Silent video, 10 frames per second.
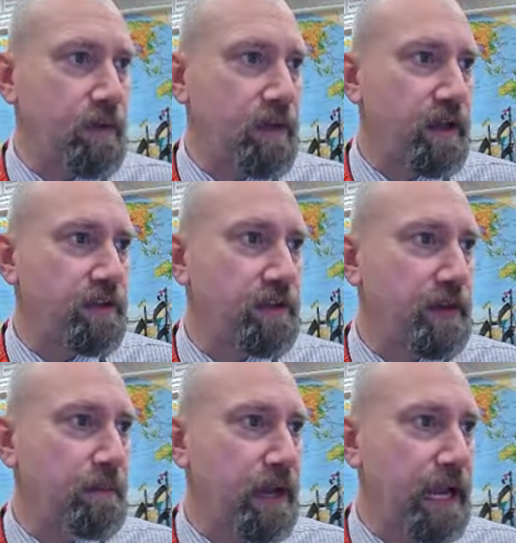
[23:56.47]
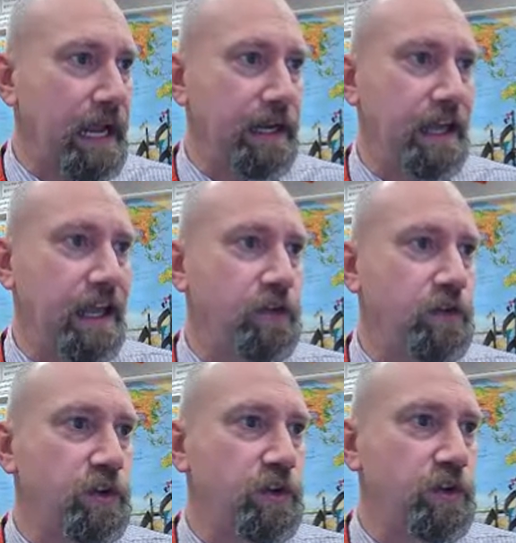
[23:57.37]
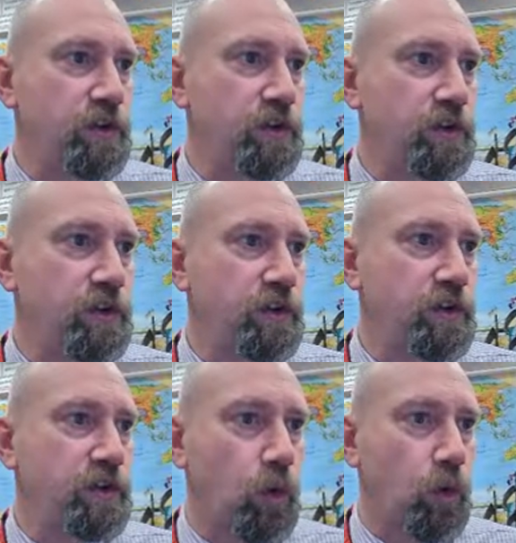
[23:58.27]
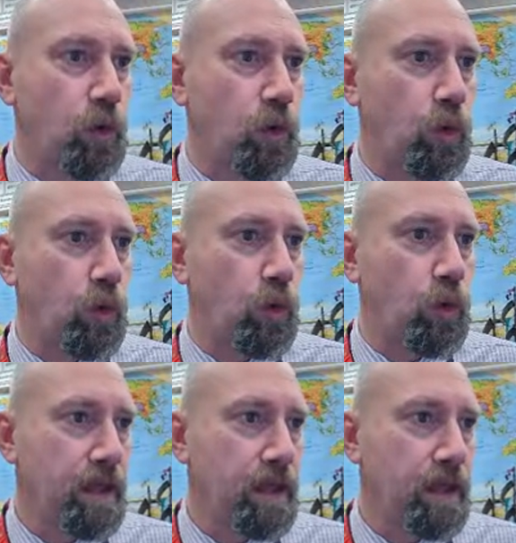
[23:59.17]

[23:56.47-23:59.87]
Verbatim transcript: We got to number eight. Entry should be in alphabetical order.